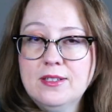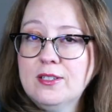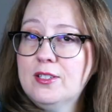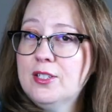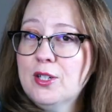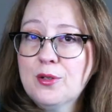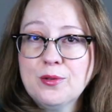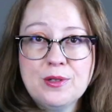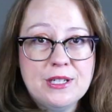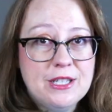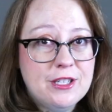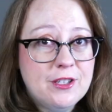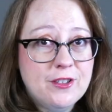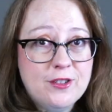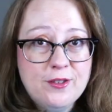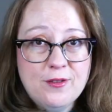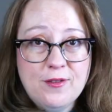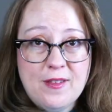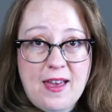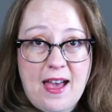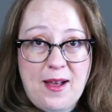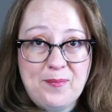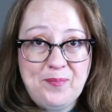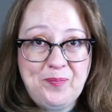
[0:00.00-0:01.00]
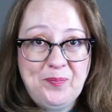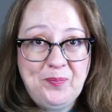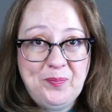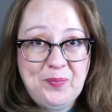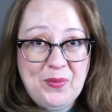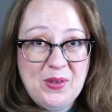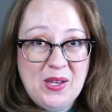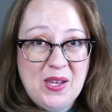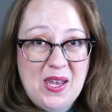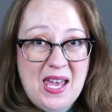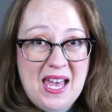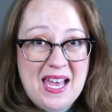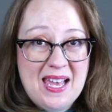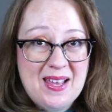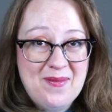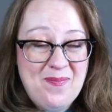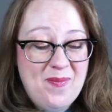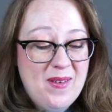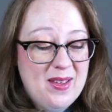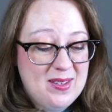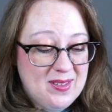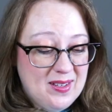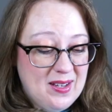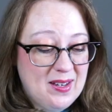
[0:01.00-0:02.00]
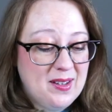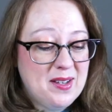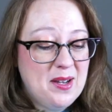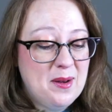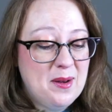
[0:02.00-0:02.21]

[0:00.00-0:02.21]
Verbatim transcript: don't need to do that. Okay, that's going to